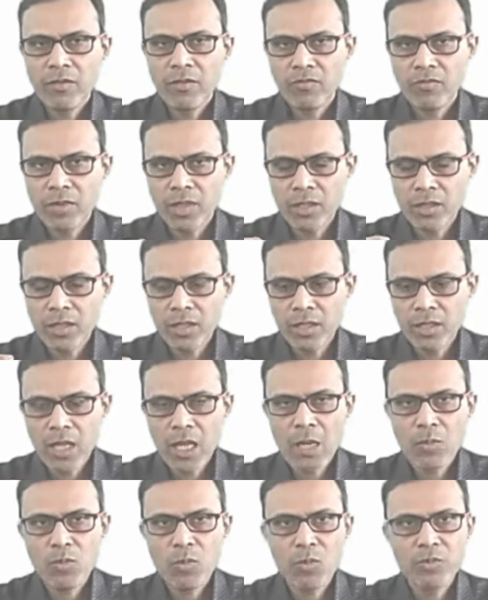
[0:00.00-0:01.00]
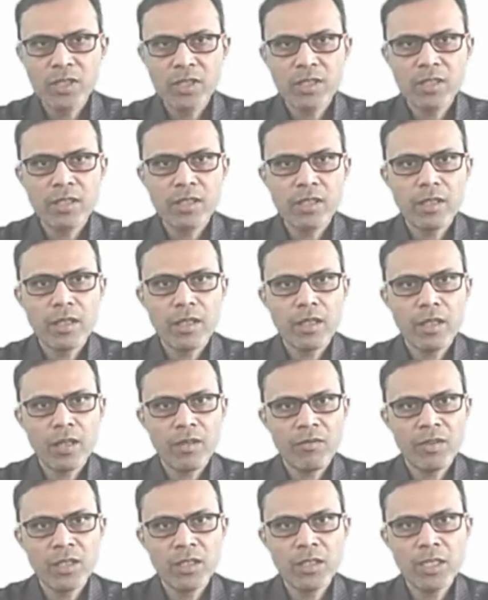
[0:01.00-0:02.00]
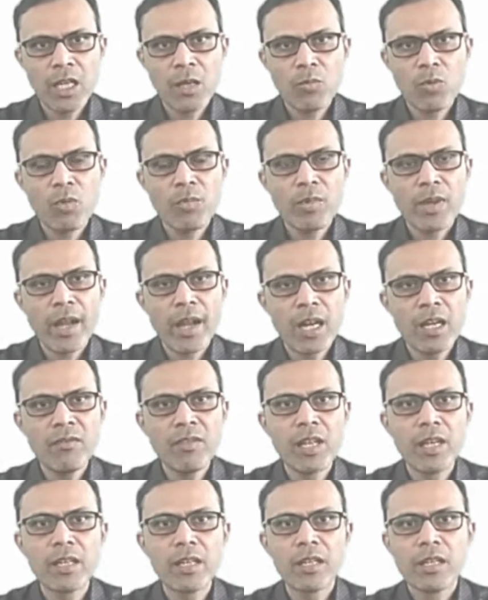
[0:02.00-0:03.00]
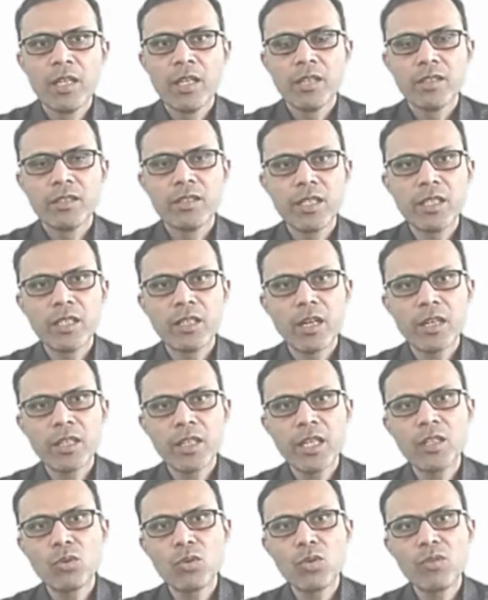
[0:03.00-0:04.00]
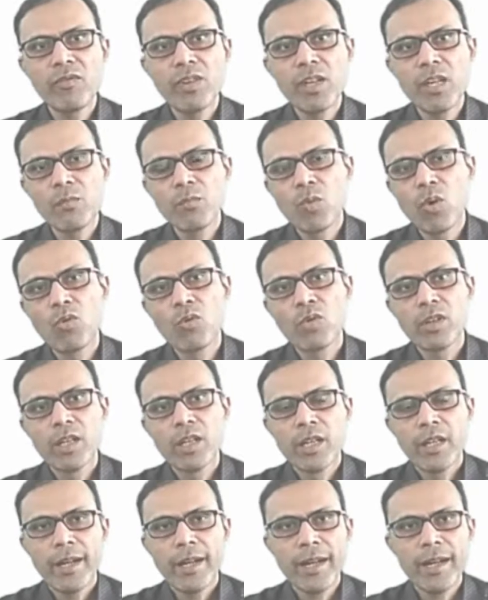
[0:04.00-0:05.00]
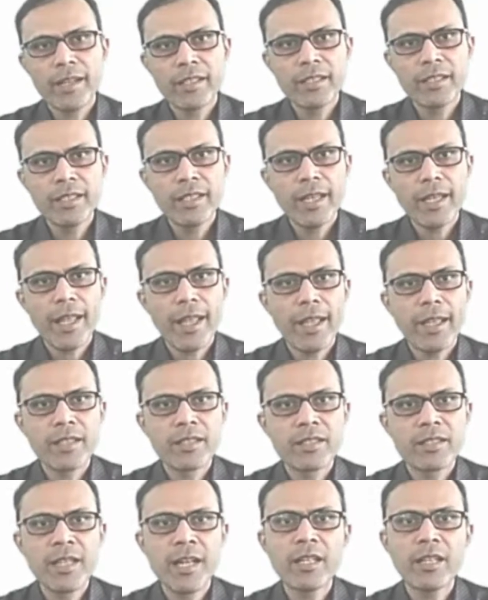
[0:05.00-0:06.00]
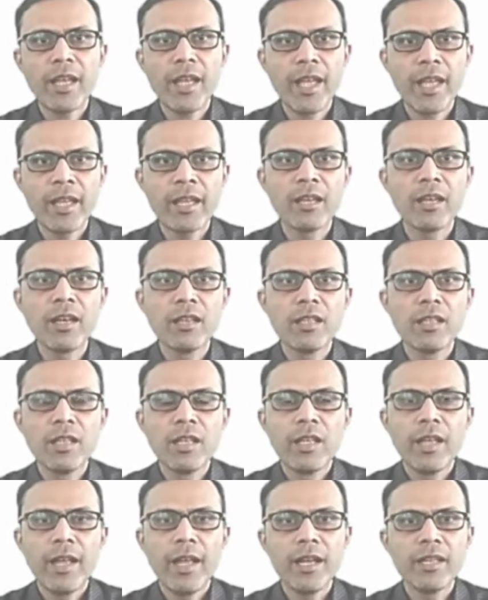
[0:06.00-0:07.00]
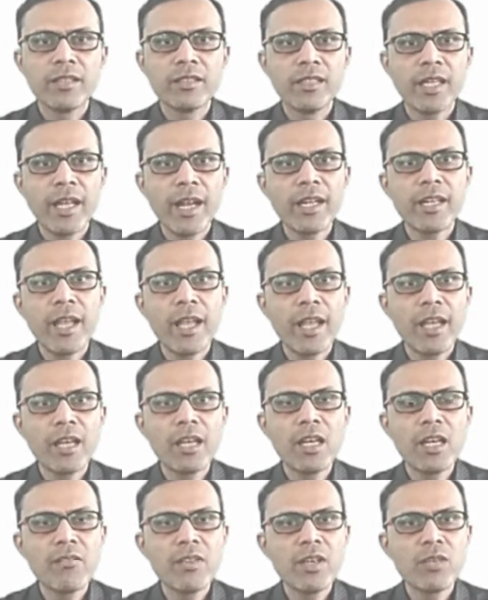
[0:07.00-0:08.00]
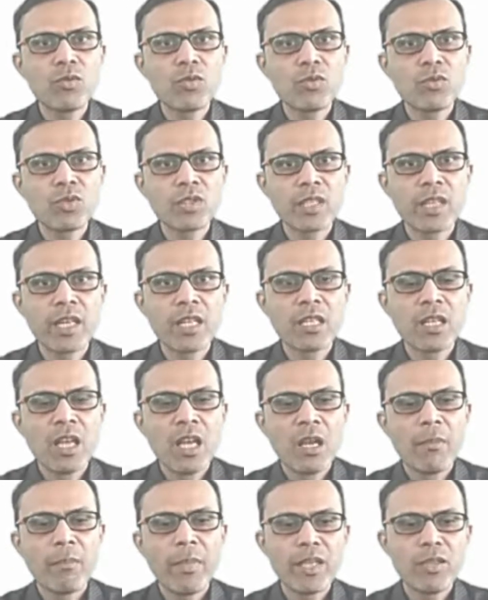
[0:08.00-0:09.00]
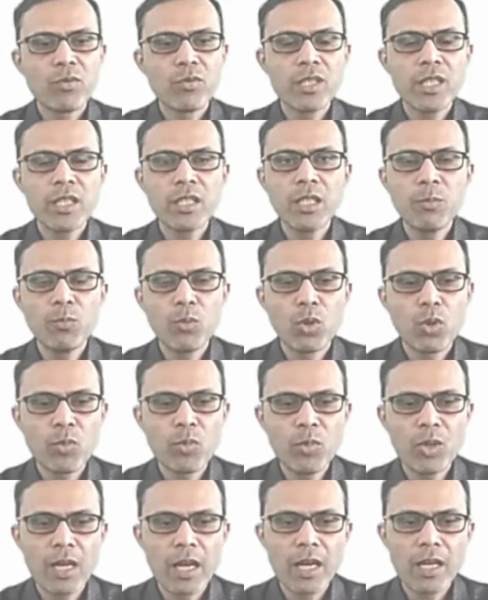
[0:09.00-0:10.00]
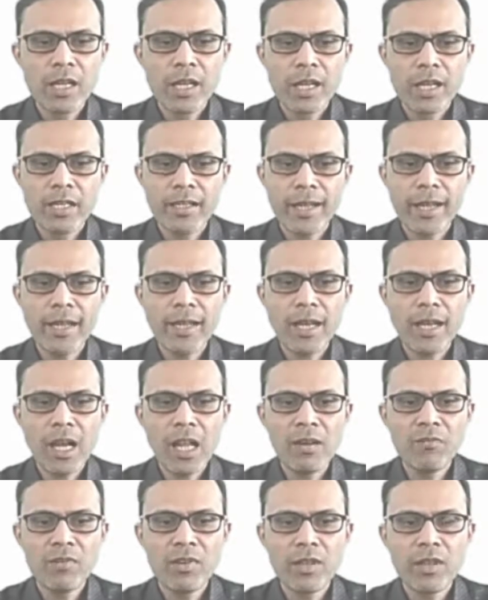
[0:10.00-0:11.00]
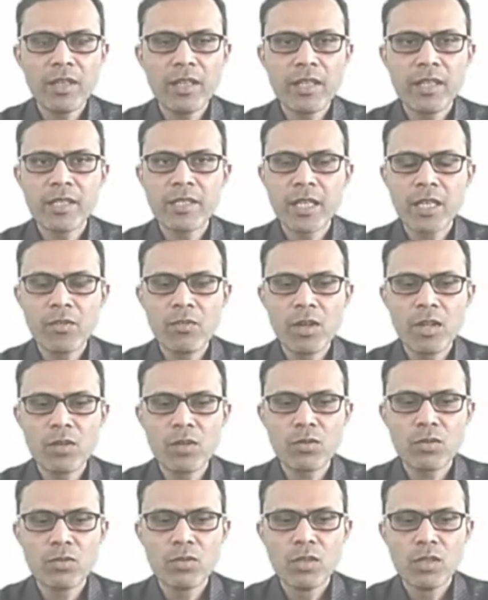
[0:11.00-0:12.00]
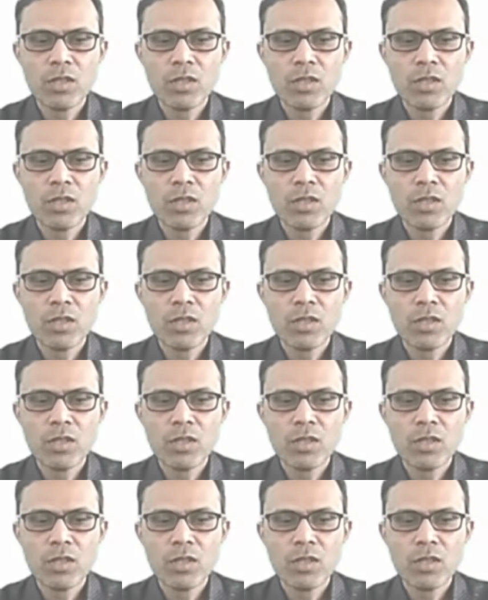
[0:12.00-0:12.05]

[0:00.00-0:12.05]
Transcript: with the help of hand wheel, the cutting tool will move at the set angle, and that angle we have to set by using the formula tan alpha is equal to